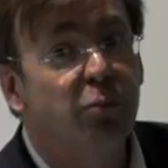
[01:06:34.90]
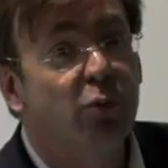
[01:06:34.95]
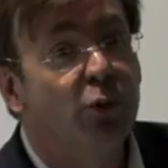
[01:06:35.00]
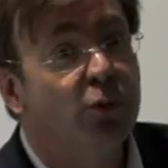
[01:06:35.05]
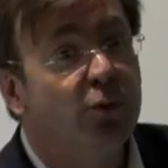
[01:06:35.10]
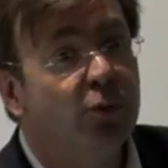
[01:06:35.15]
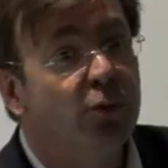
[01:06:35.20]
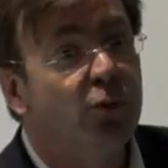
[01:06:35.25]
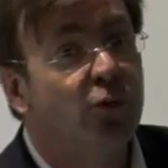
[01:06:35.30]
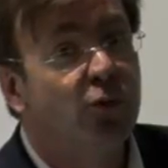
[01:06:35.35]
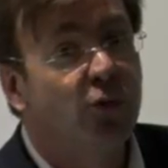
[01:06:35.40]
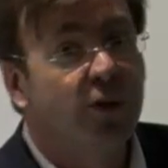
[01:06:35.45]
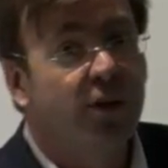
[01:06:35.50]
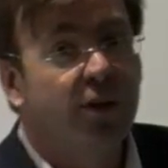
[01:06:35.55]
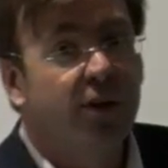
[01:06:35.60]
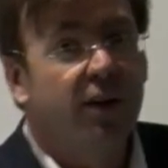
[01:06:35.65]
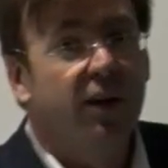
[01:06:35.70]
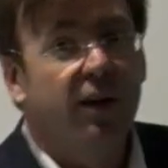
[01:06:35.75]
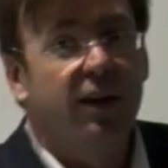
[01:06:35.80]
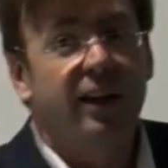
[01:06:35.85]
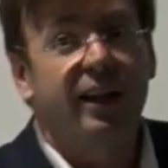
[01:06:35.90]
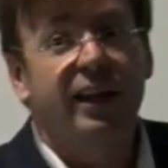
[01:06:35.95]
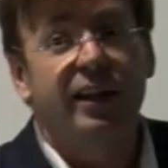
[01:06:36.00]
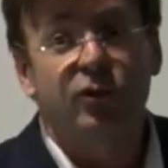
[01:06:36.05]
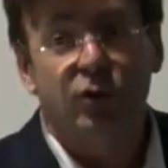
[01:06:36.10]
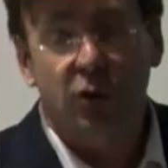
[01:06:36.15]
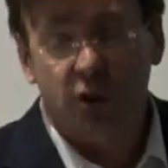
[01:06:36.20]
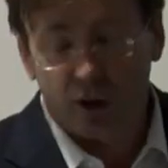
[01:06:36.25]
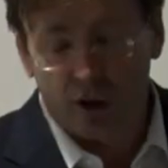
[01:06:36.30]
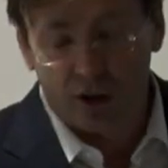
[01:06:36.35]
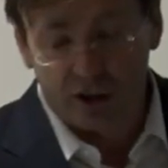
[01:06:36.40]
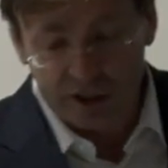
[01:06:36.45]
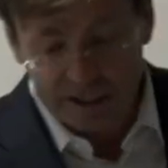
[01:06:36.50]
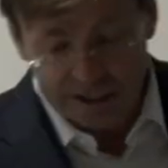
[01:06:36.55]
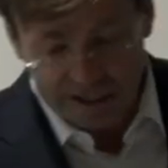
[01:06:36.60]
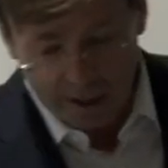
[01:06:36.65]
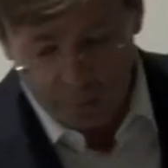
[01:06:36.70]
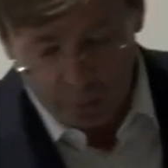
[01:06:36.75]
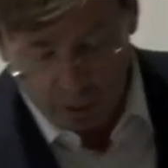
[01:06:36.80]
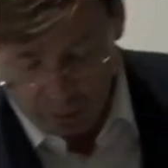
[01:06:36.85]
Pools. I think it took longer to
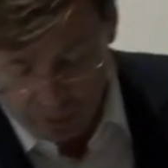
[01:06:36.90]
come up